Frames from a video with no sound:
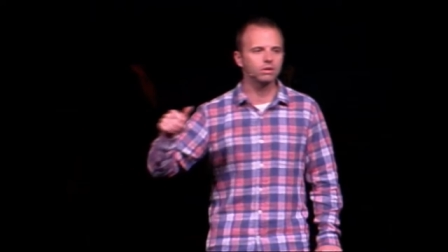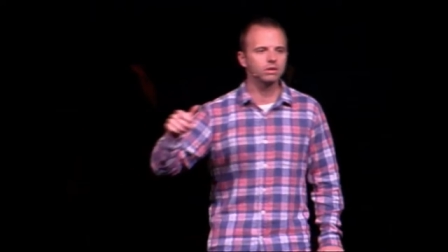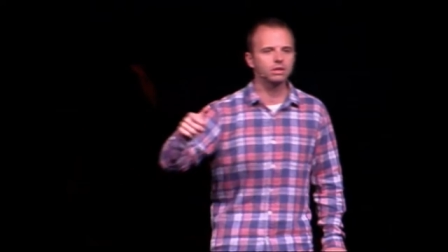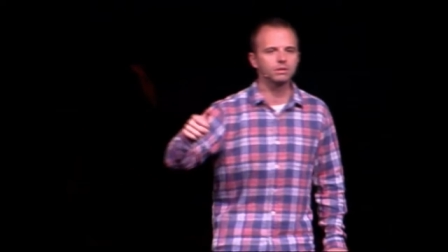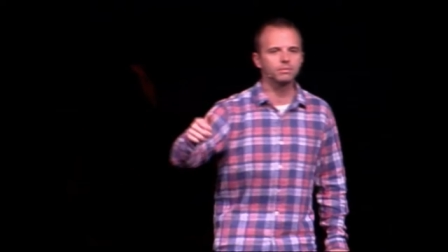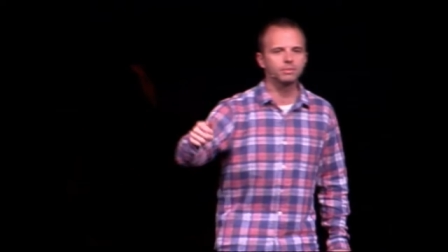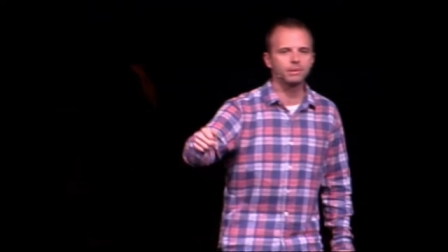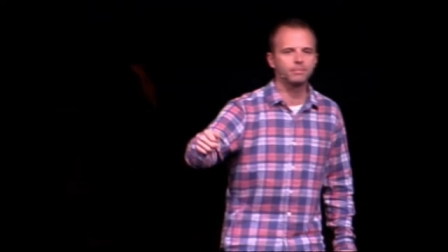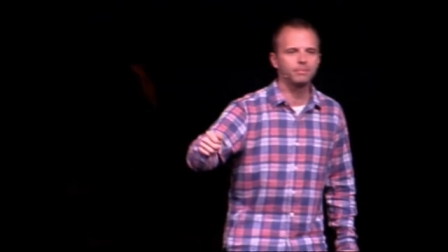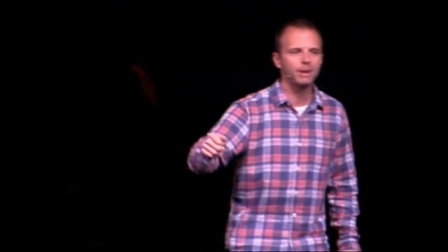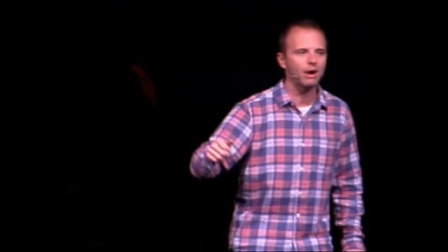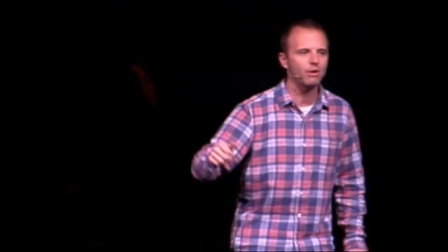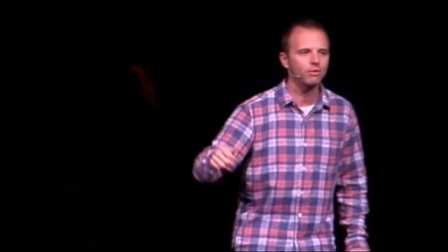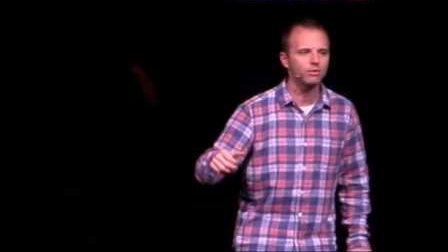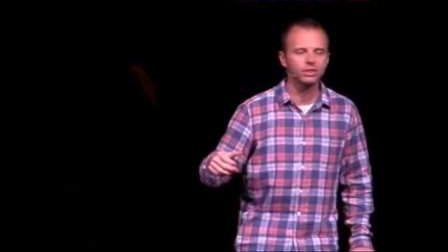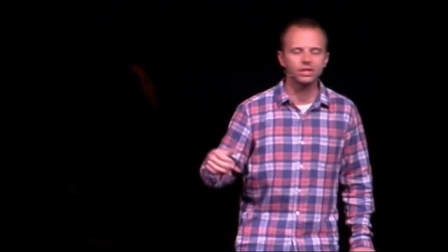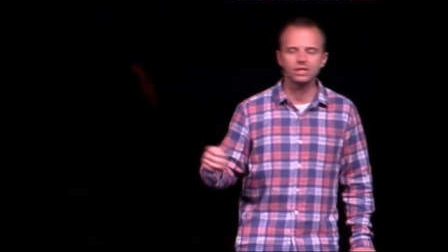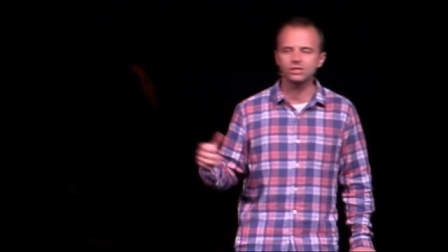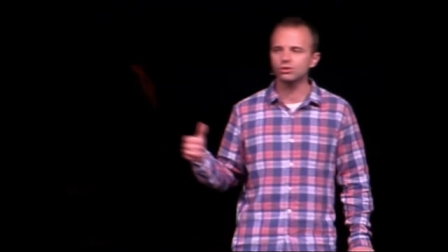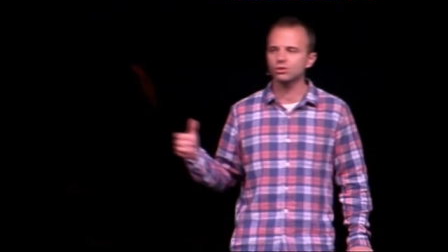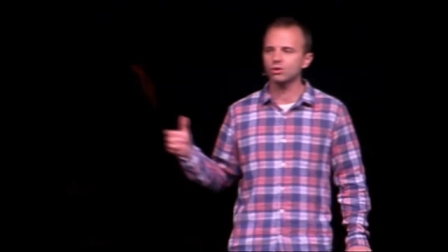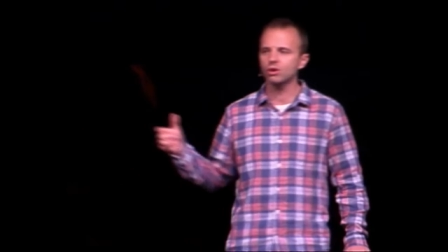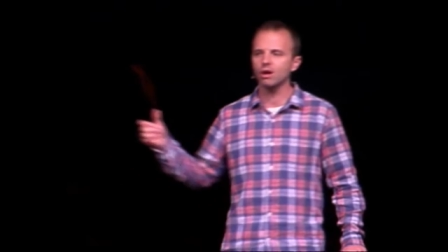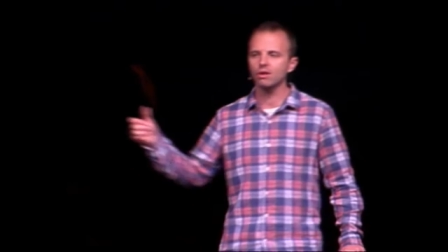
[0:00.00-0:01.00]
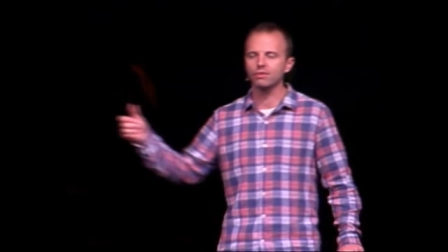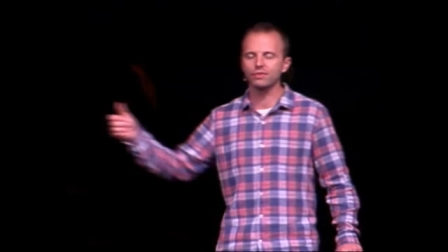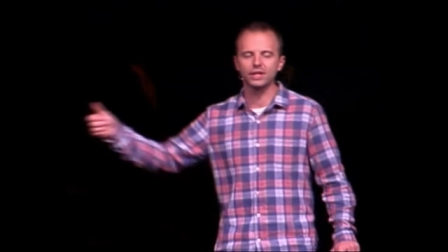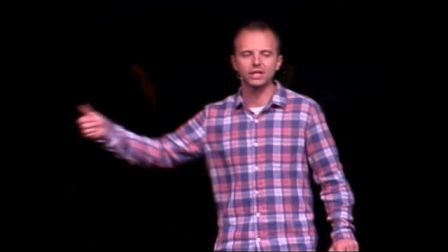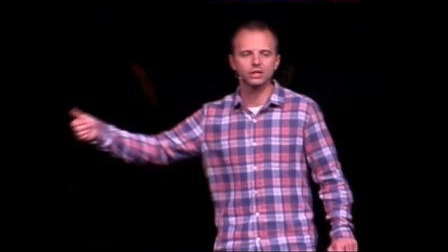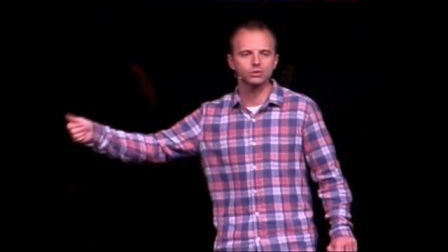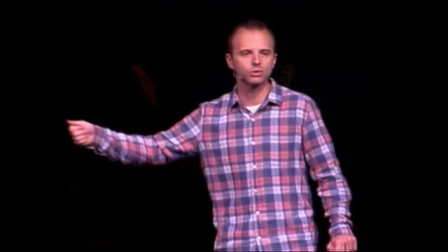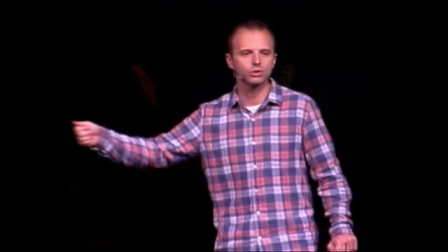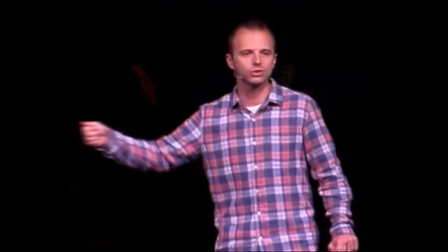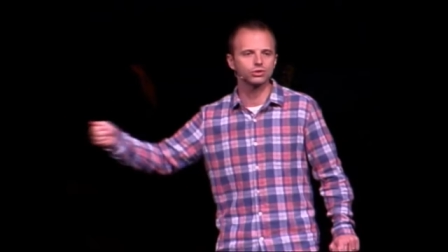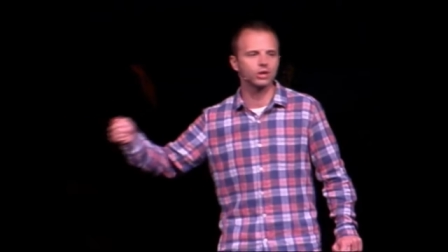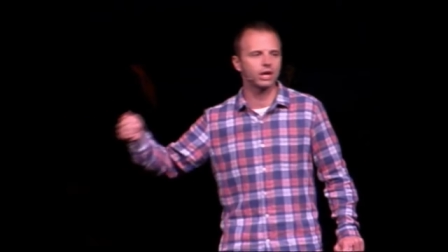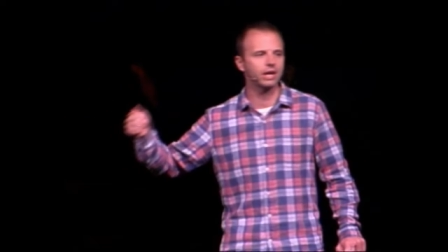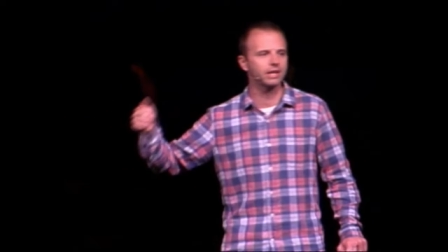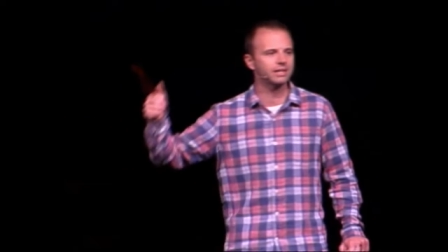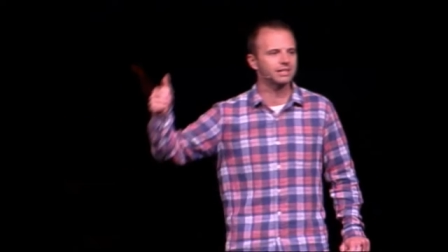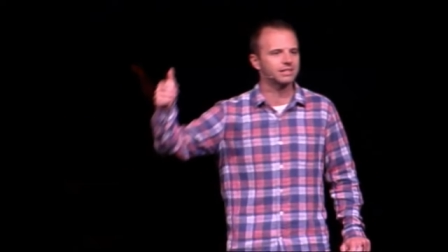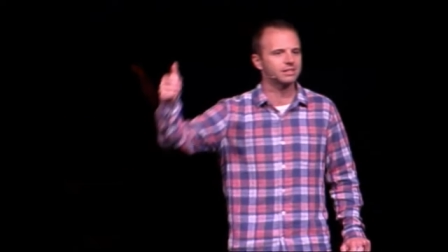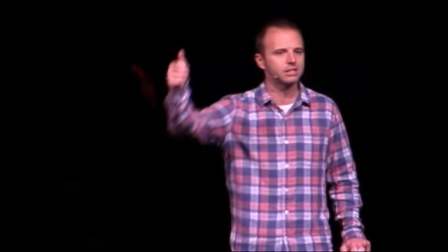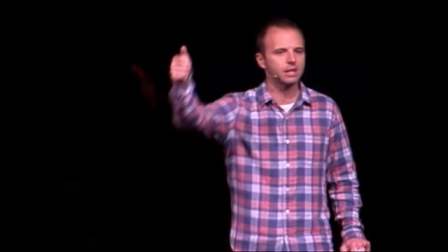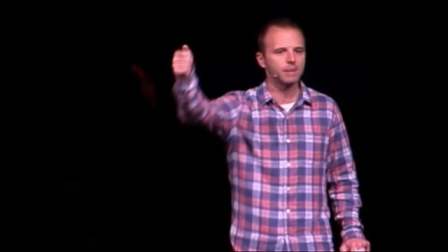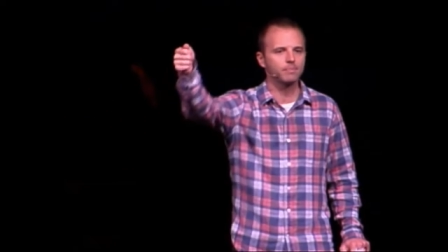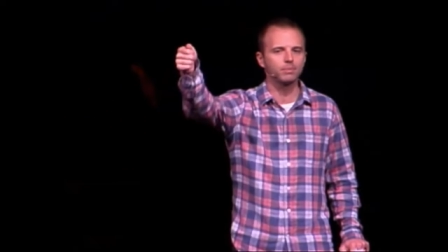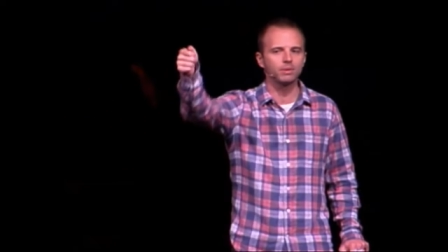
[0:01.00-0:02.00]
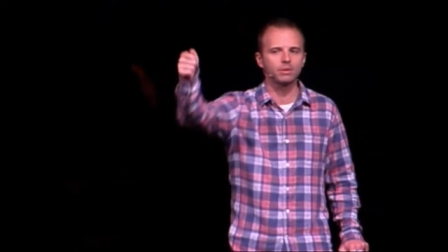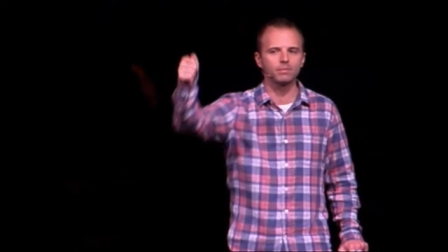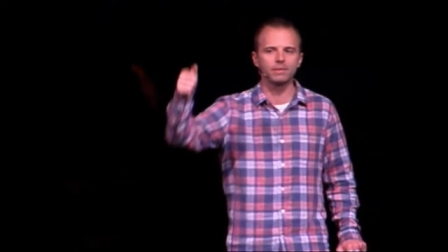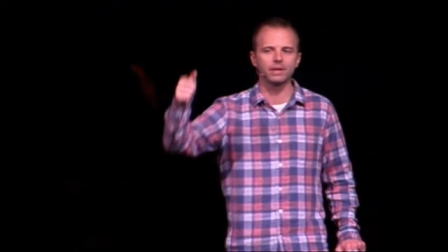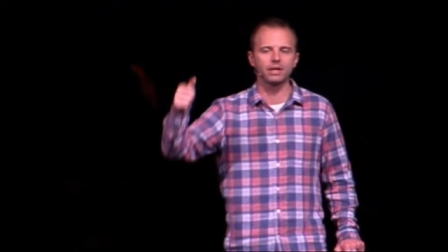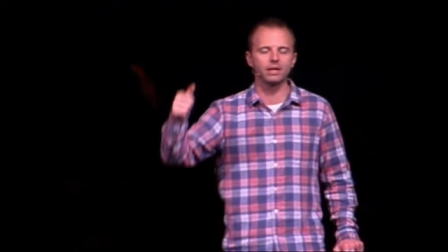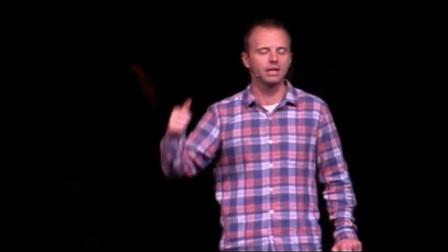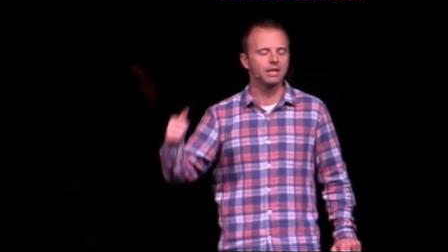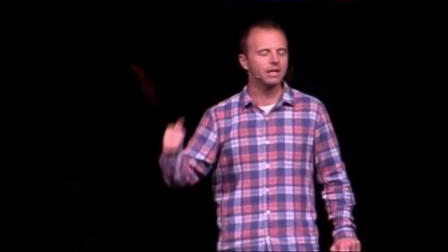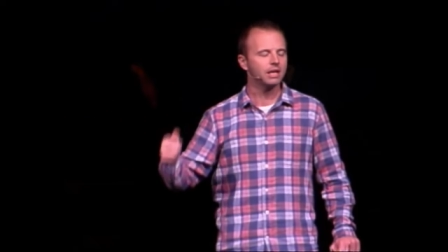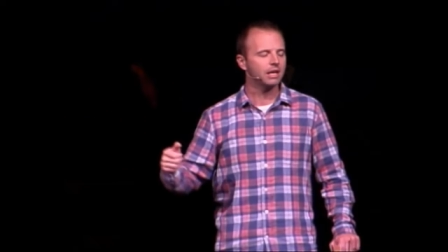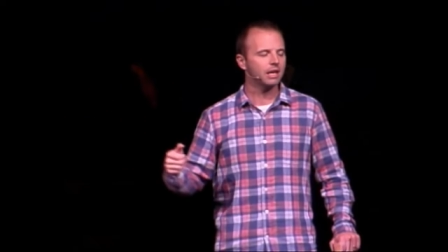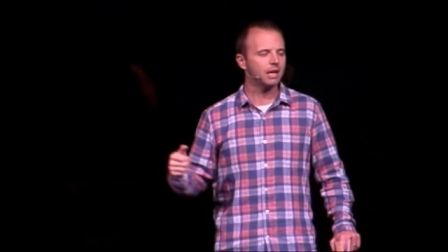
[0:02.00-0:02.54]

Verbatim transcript: a little bit of power these are all things we're trying to supplement.